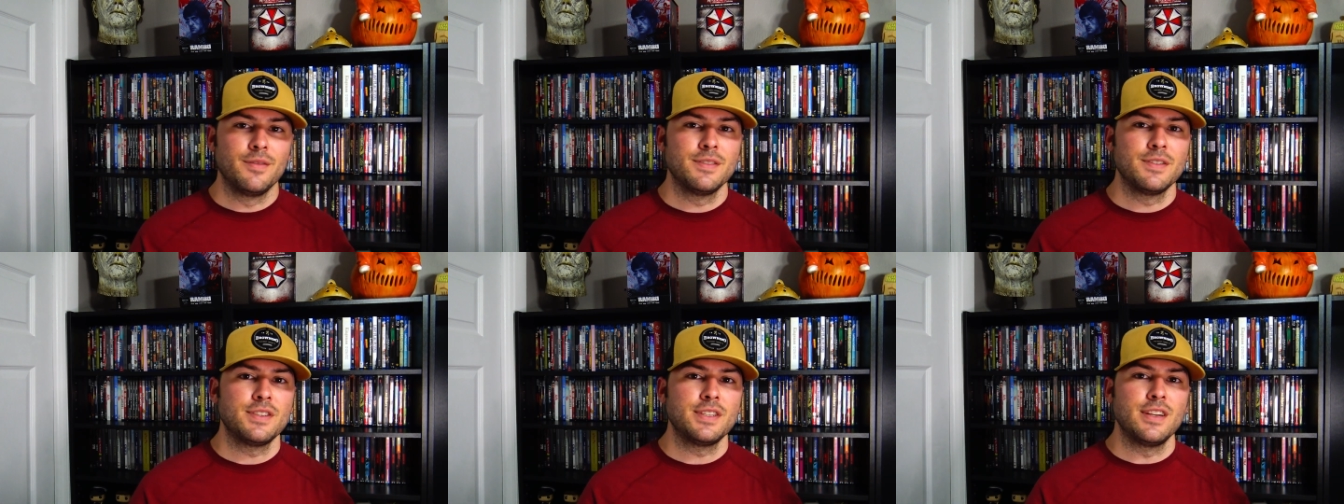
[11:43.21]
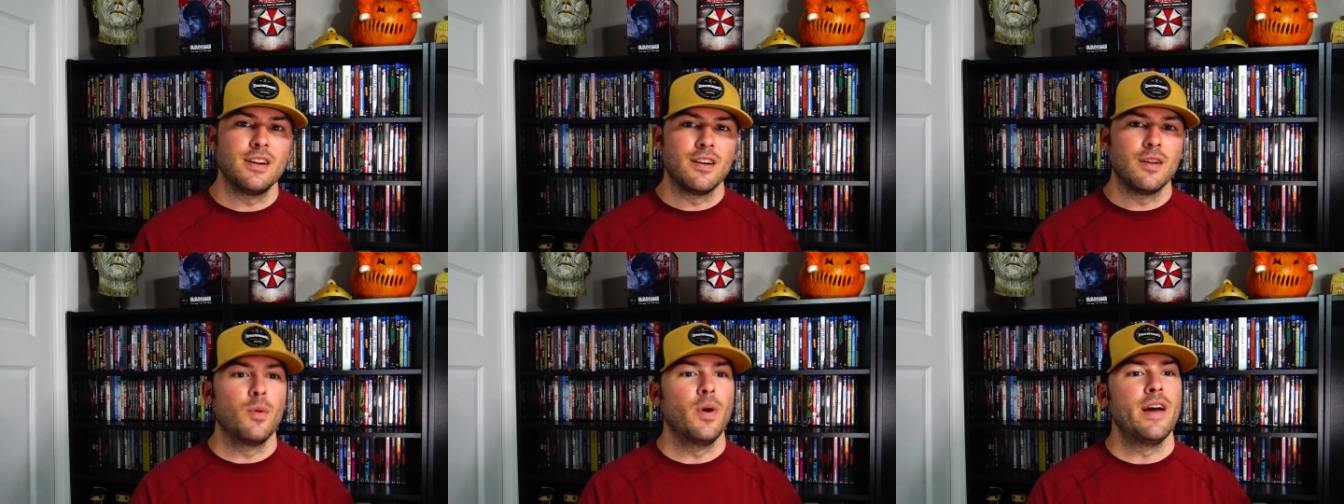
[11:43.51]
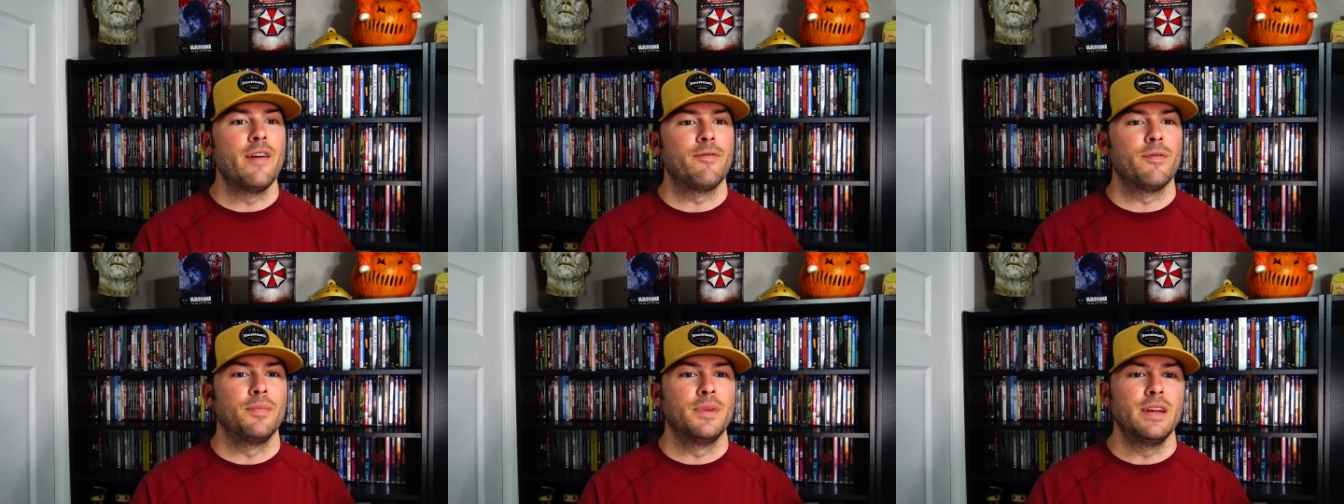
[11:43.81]
steer
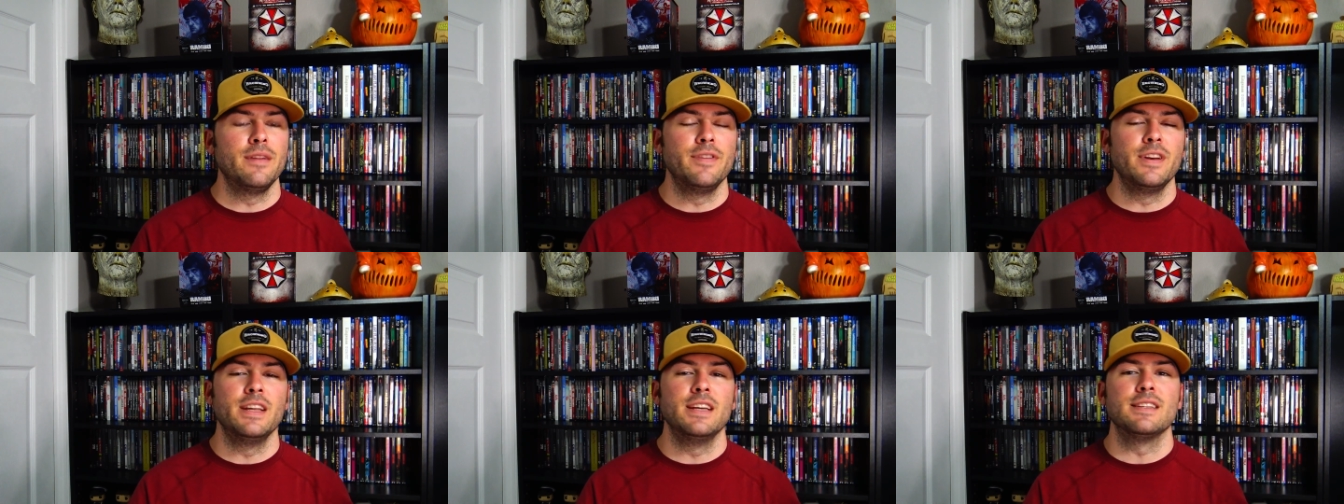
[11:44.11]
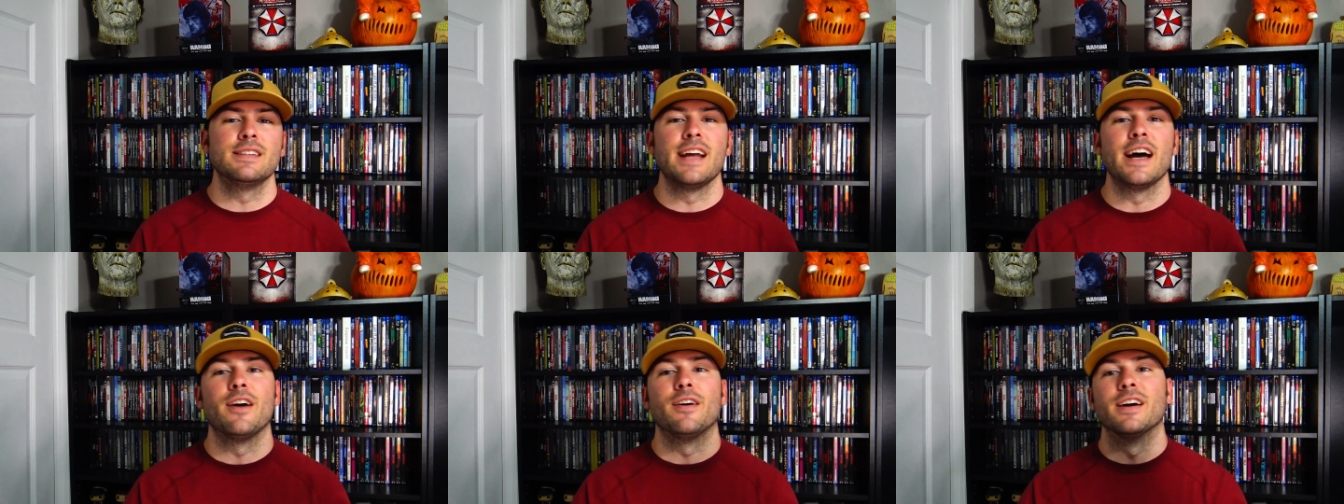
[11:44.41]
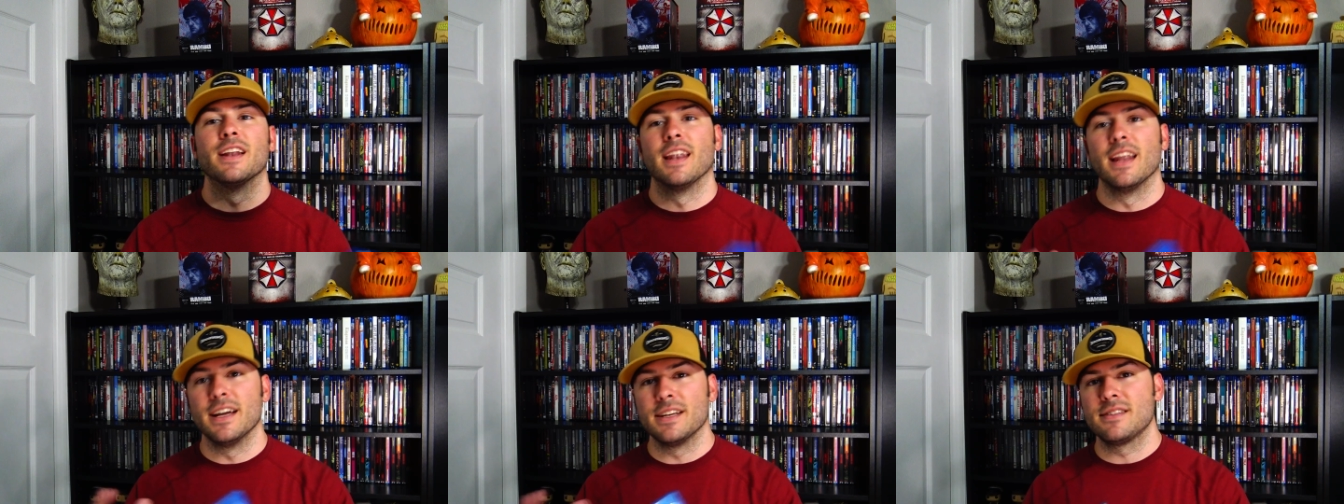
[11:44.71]
away from DVDs now
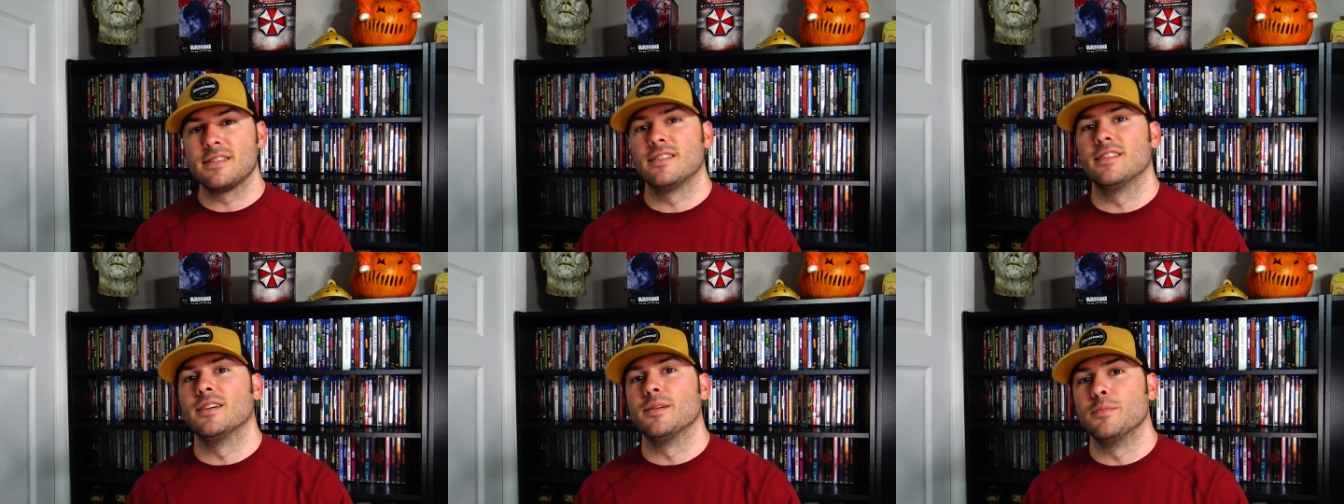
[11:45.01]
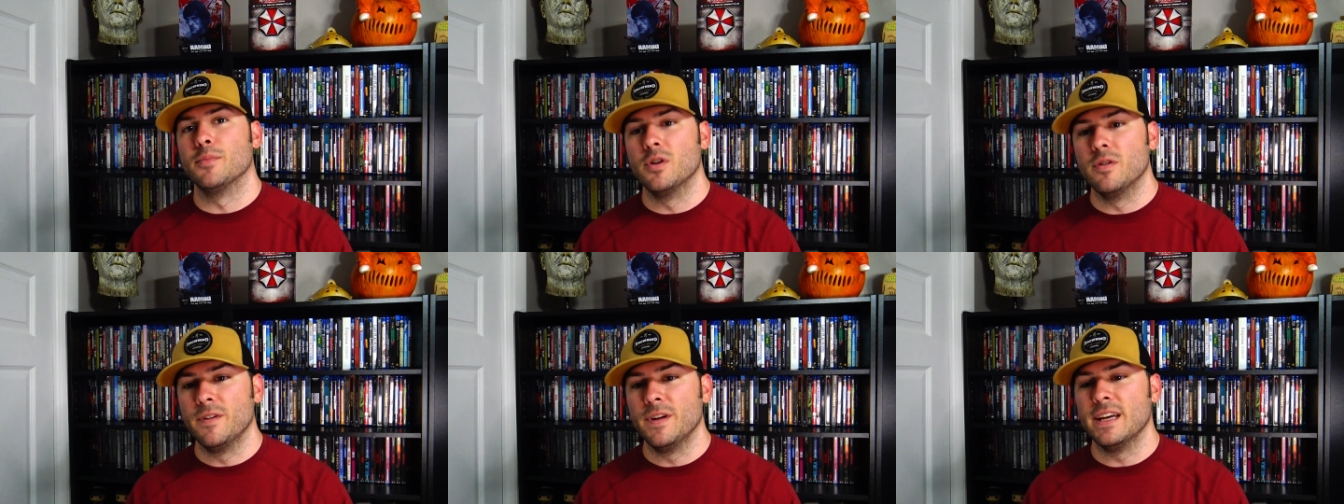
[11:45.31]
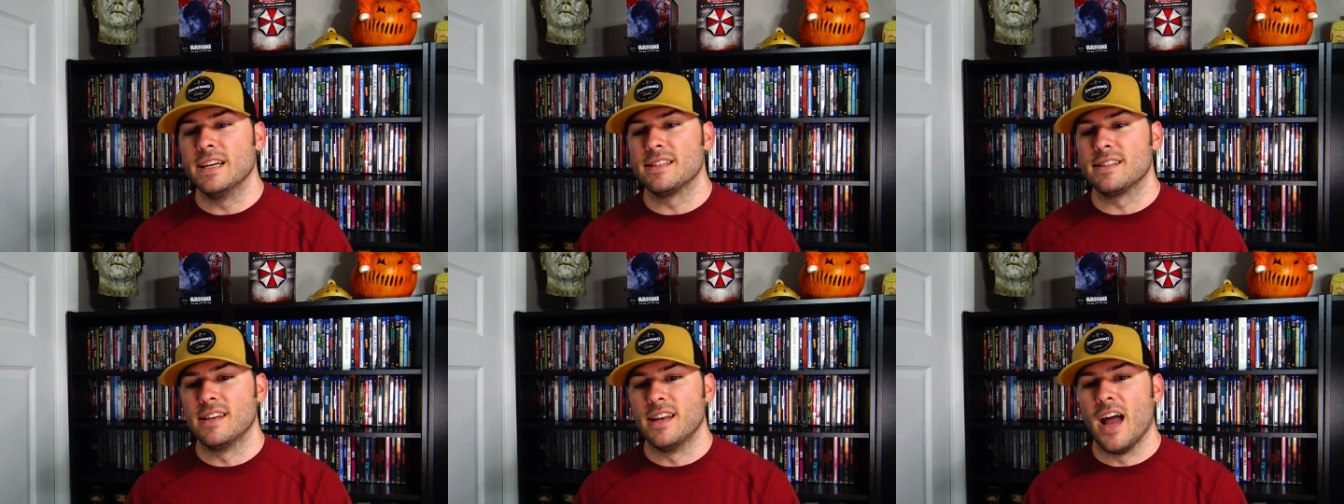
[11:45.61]
unless the
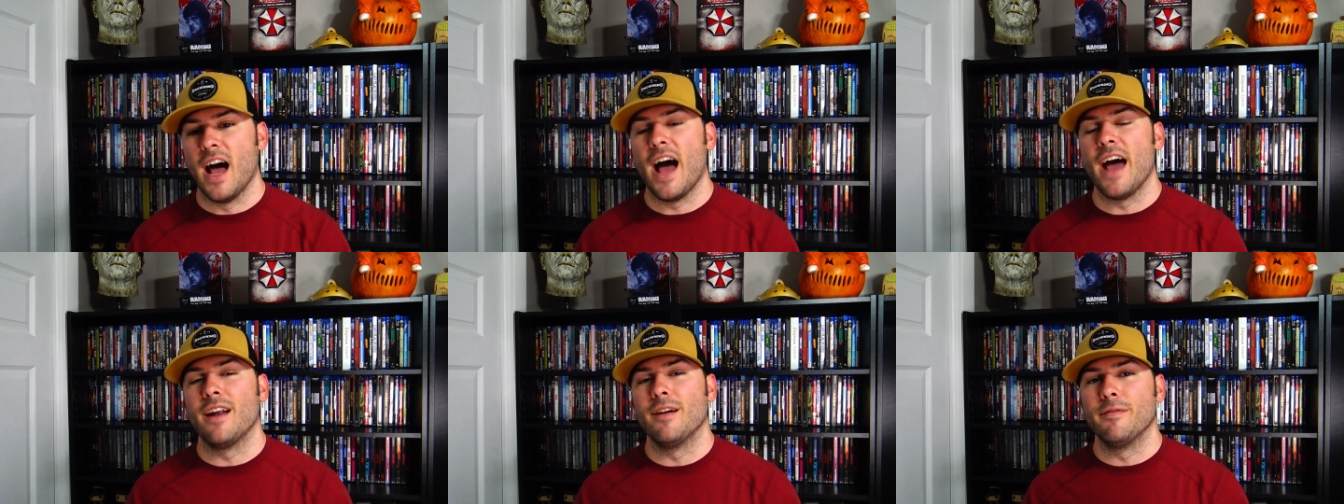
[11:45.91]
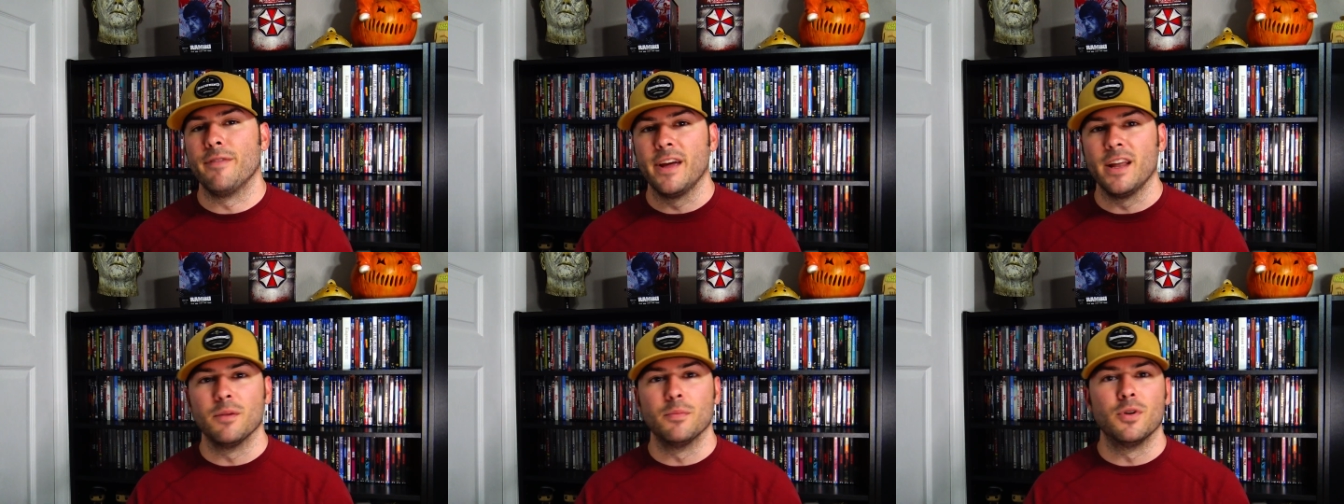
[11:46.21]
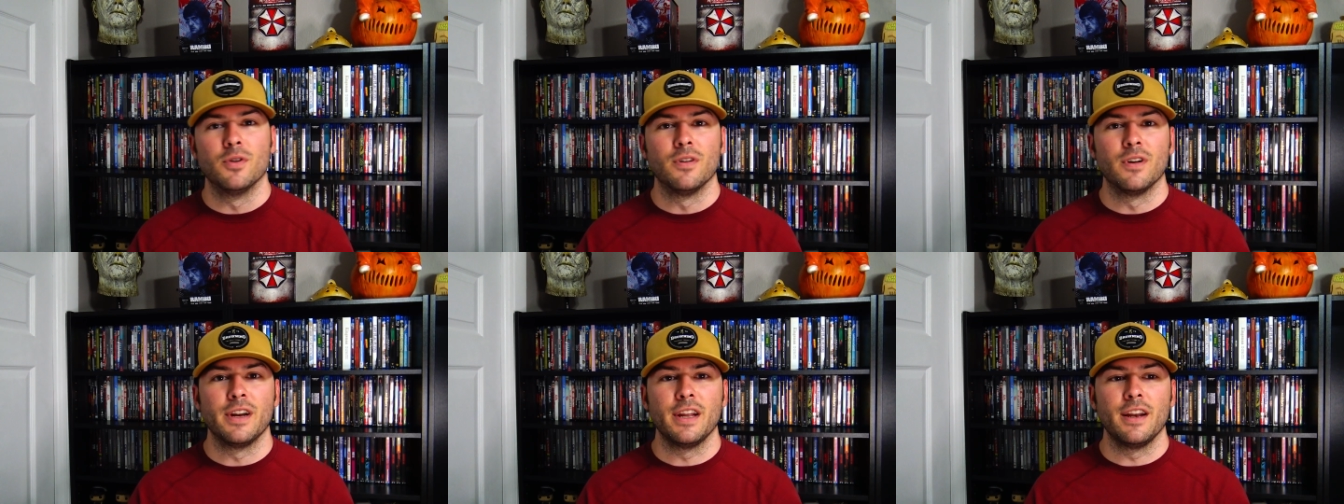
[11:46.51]
movie is not
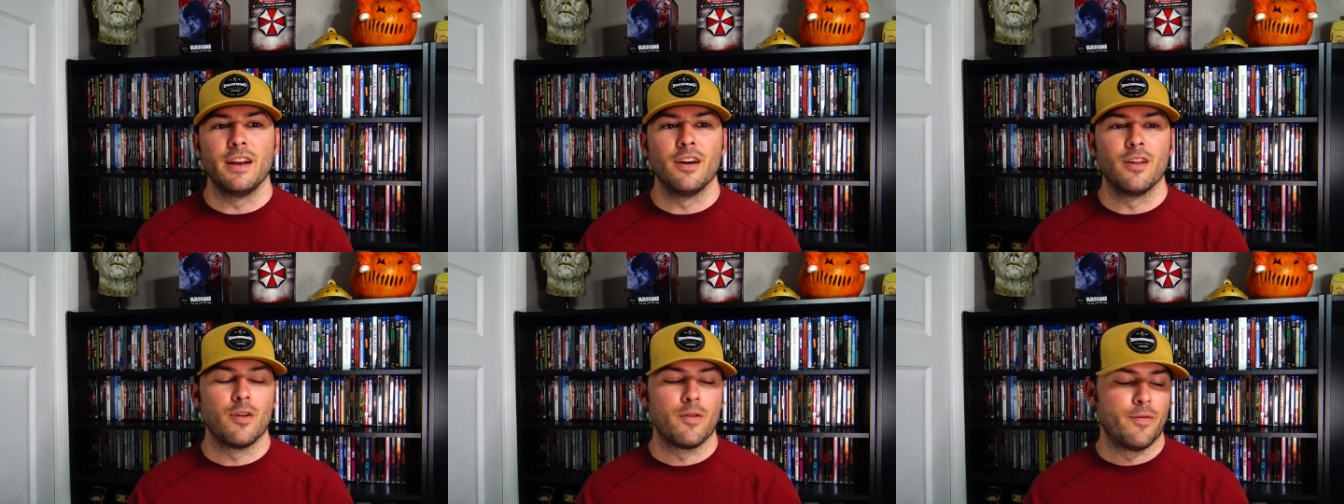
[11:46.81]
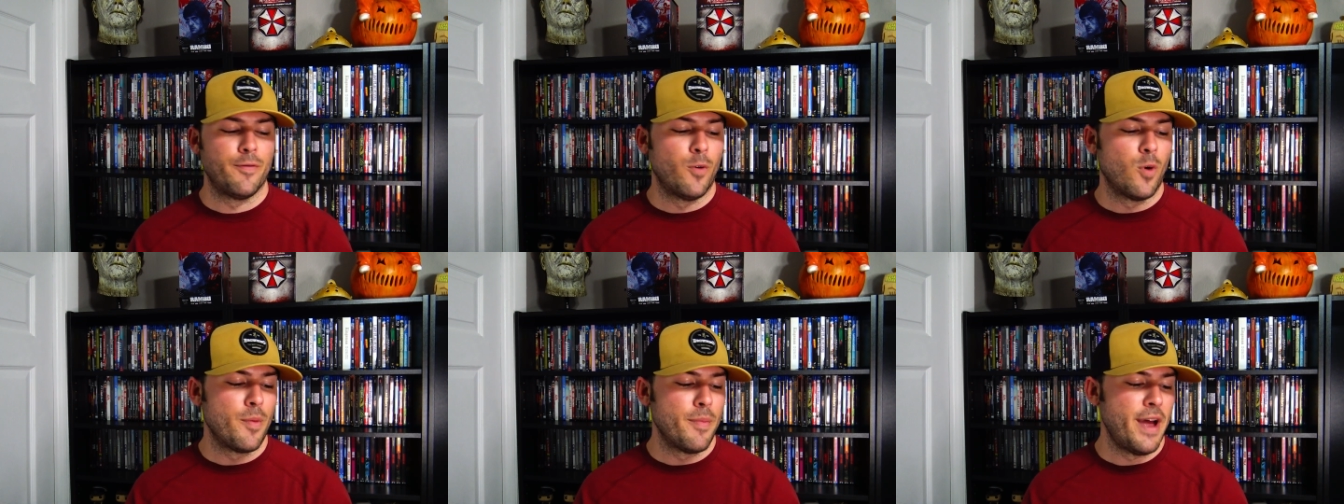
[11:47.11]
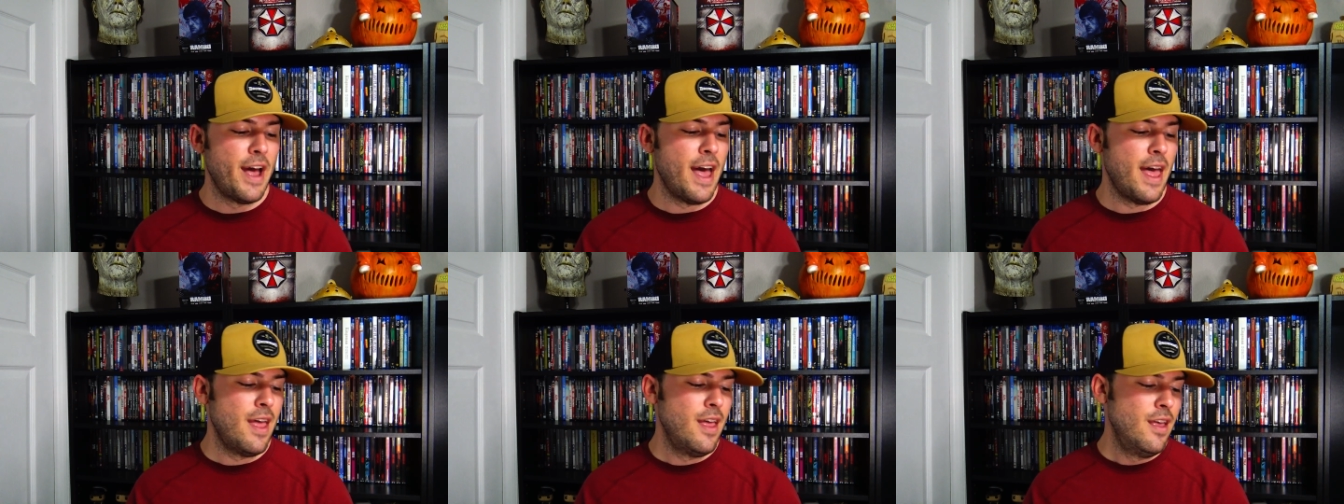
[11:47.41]
available on any other
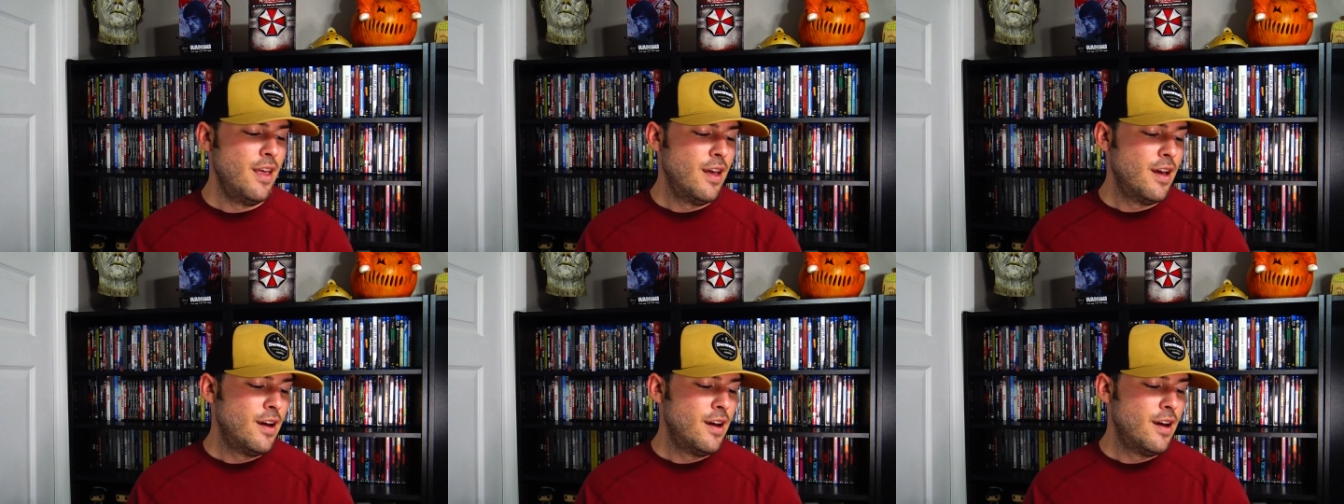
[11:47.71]
format.